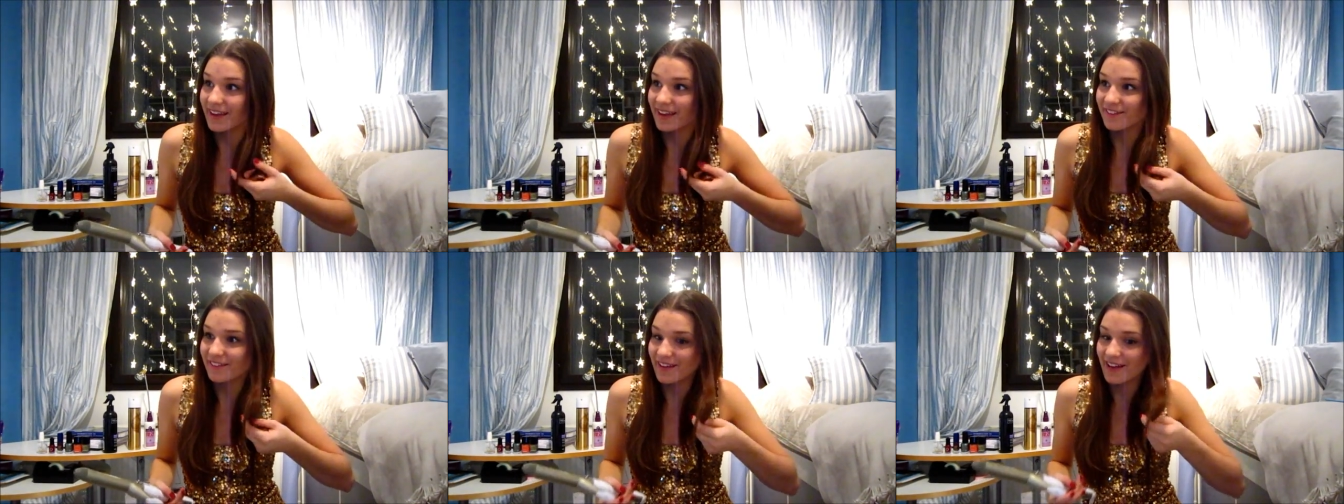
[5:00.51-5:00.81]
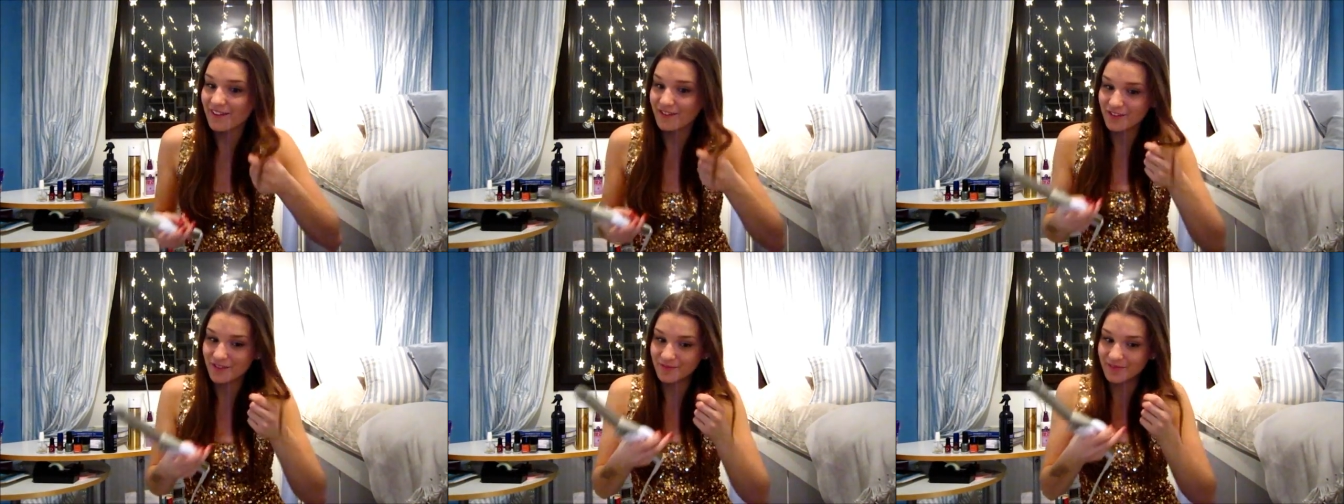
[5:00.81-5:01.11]
I don't
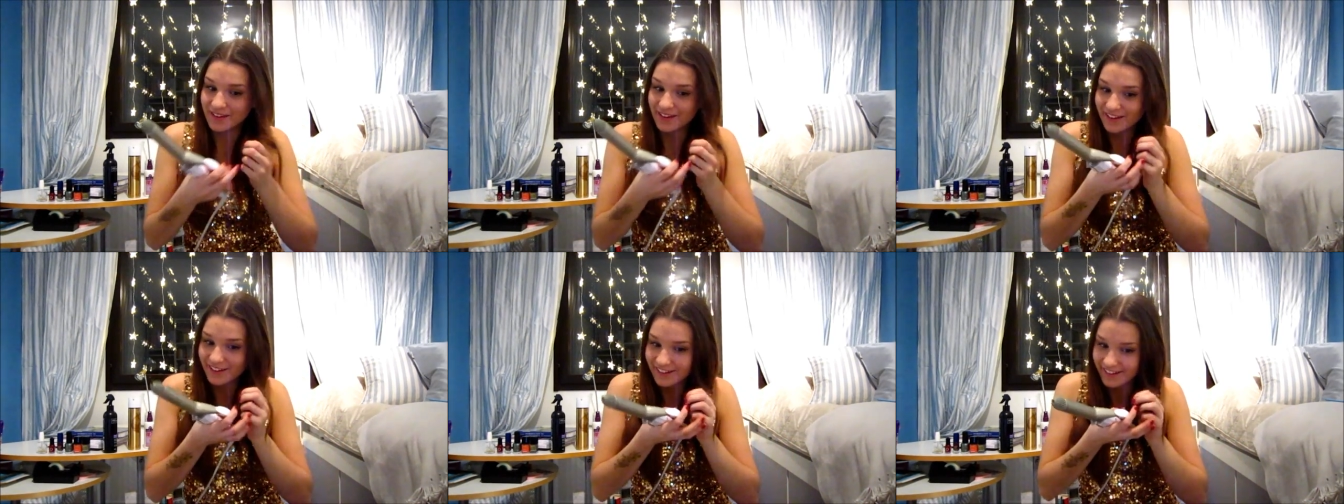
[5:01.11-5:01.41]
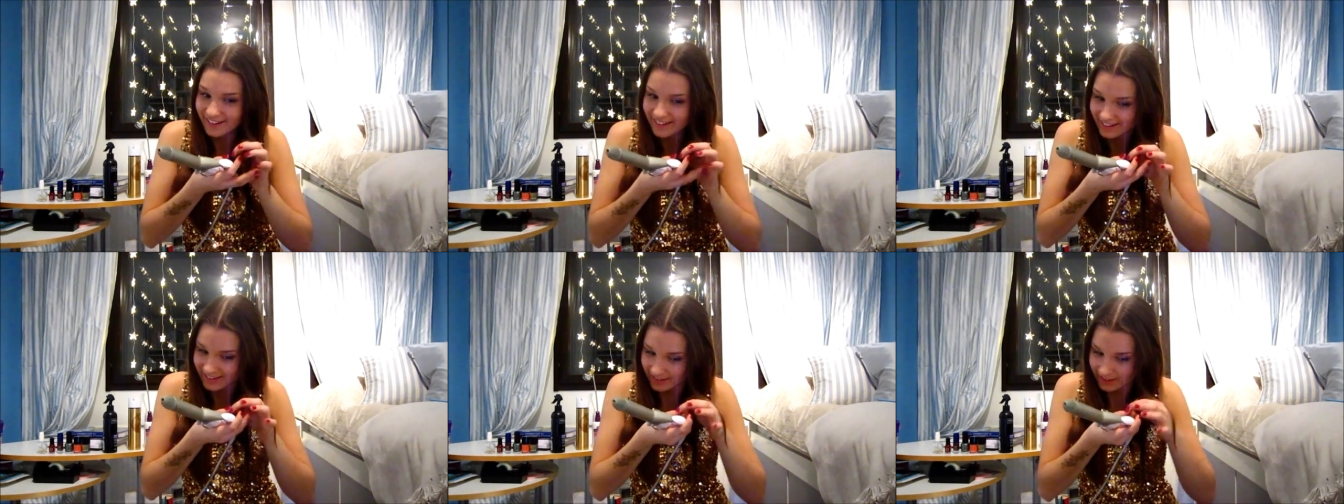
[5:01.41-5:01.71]
have a mirror.
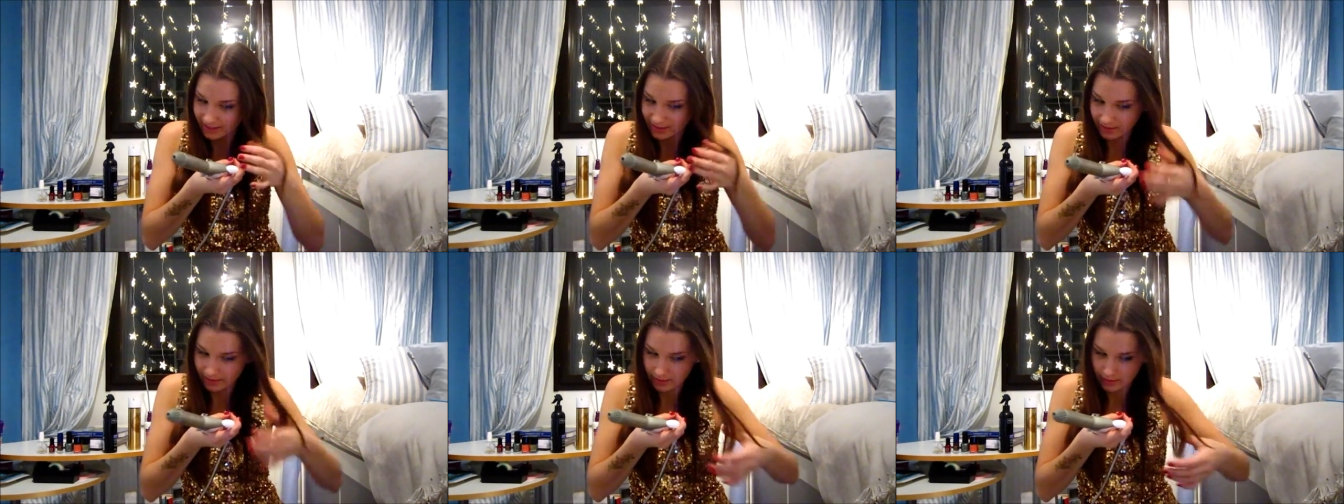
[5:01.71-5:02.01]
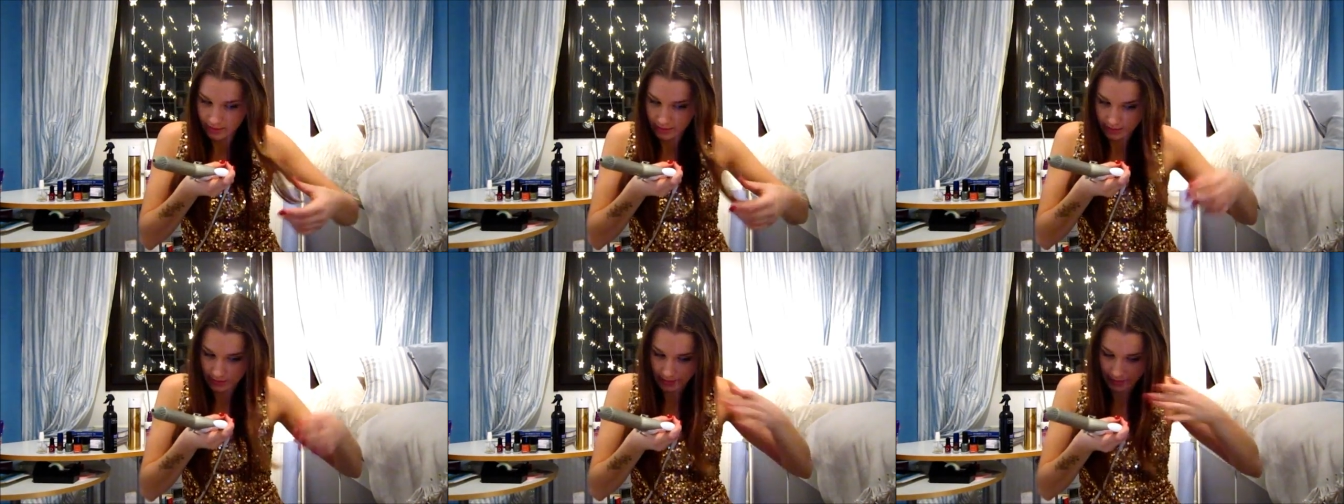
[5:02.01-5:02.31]

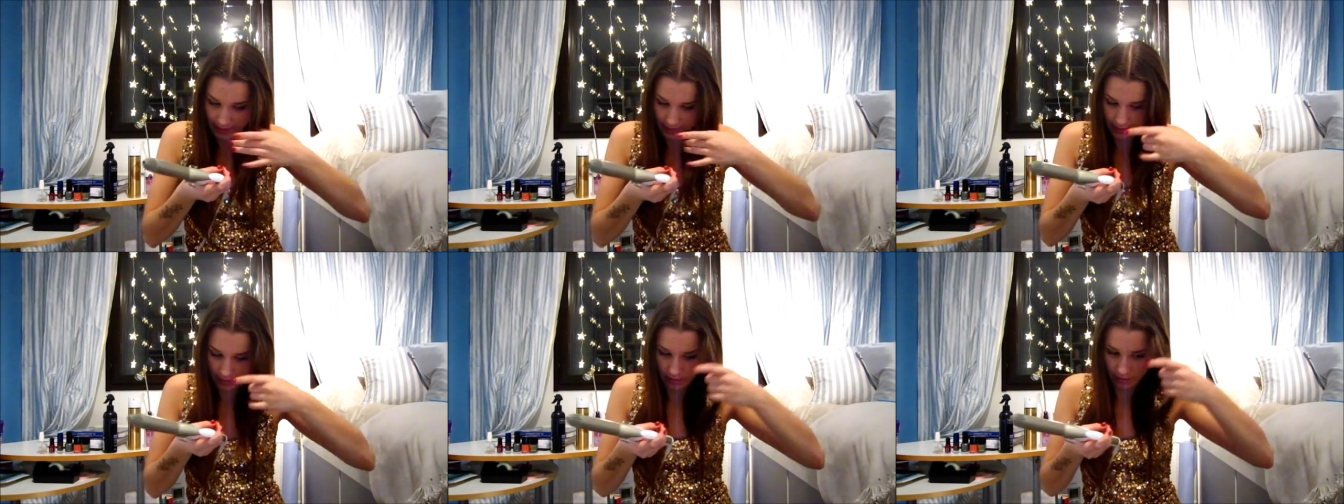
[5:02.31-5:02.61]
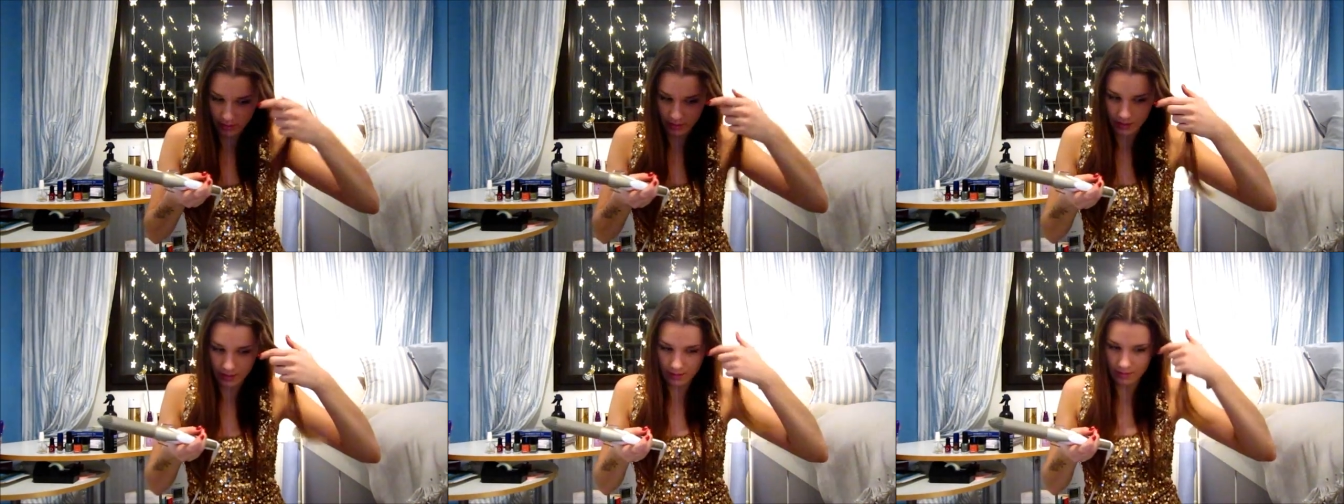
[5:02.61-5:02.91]
Did I
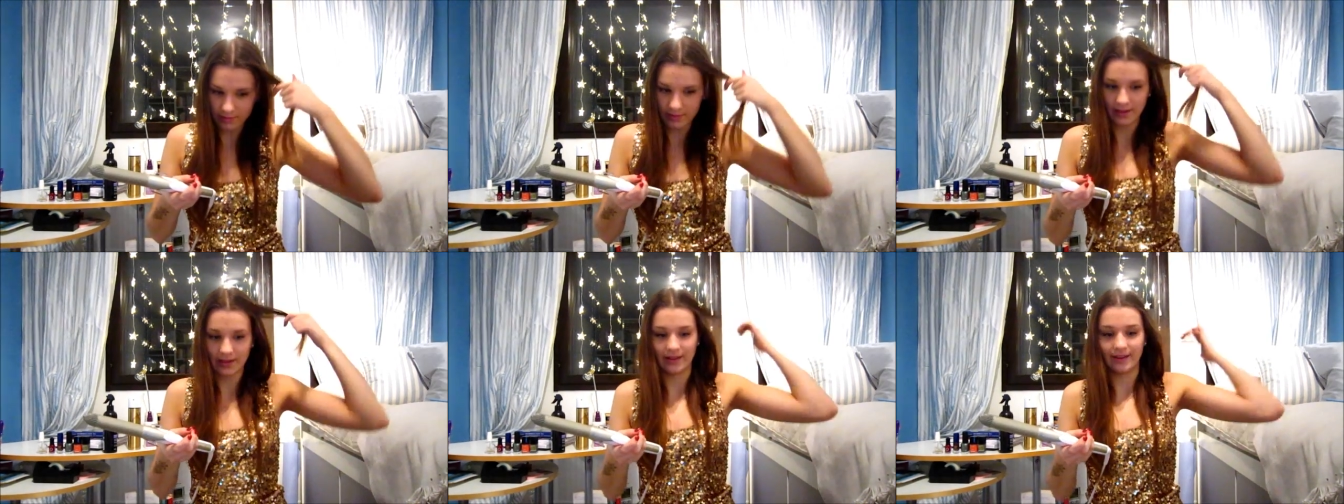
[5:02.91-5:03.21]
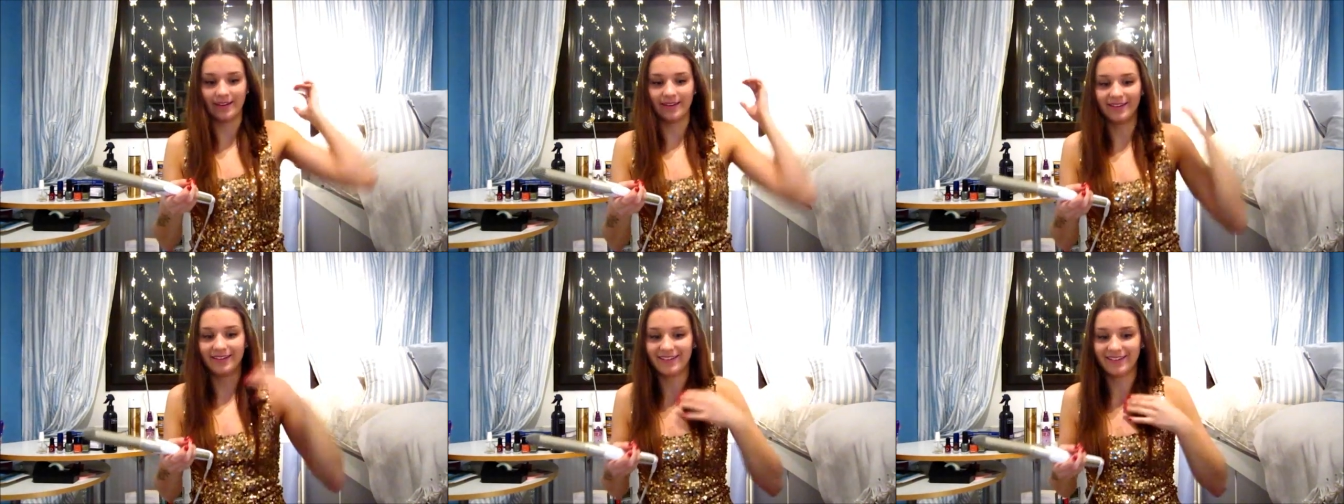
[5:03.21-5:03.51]
curl you? I
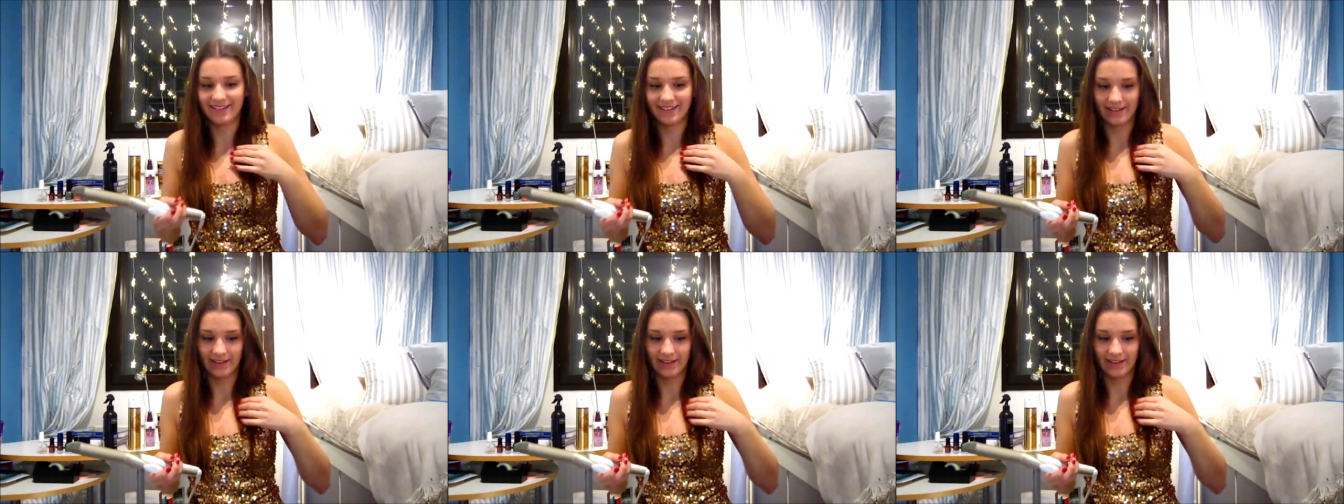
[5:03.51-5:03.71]
didn't.